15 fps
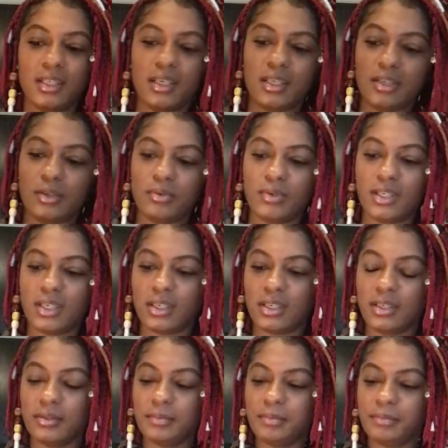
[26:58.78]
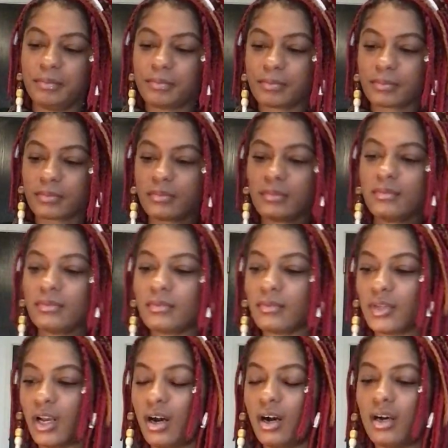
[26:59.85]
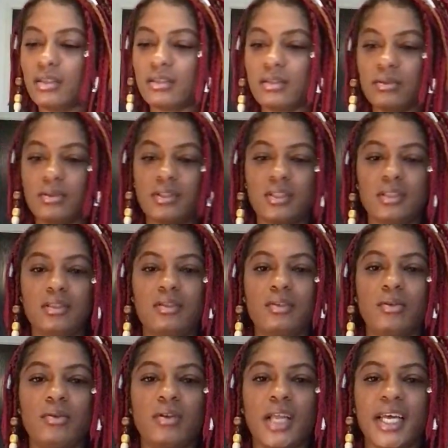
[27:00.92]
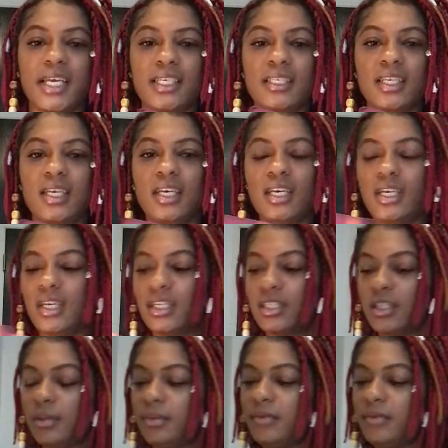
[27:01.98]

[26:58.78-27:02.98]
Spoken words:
that you need. I also see too, like, some